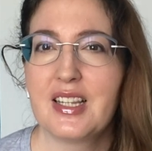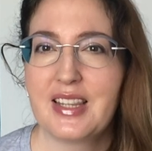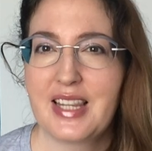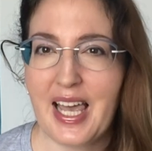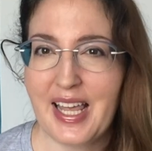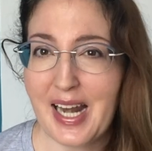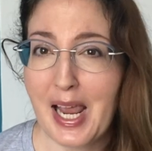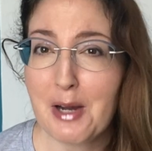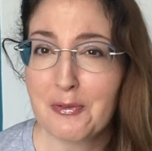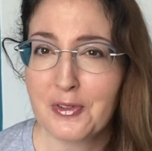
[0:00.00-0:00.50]

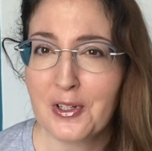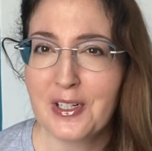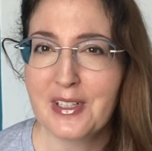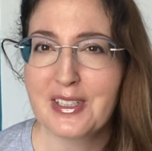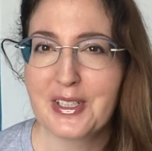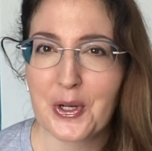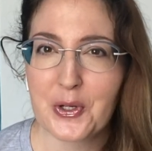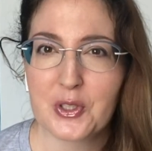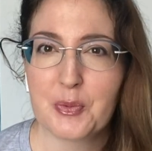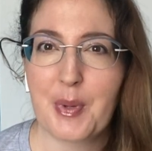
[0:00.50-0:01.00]
That
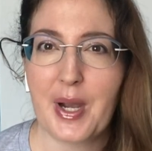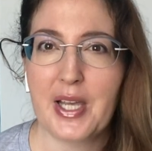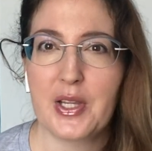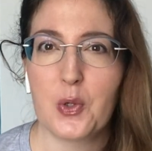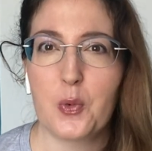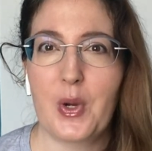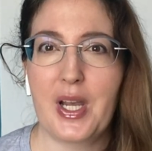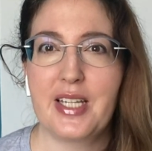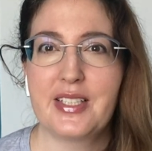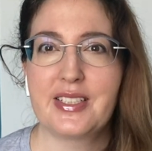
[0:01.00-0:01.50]
effort goes by the
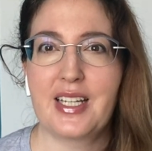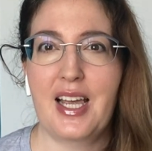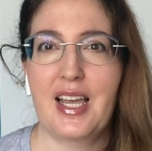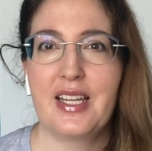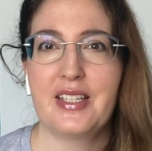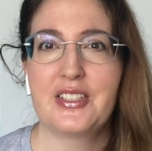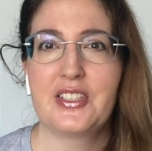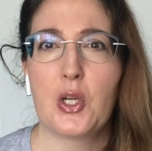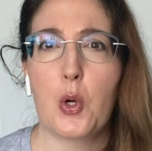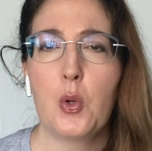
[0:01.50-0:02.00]

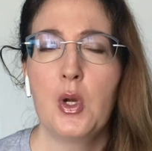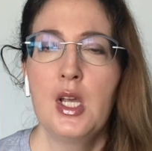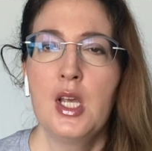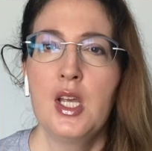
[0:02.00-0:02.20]
wayside. So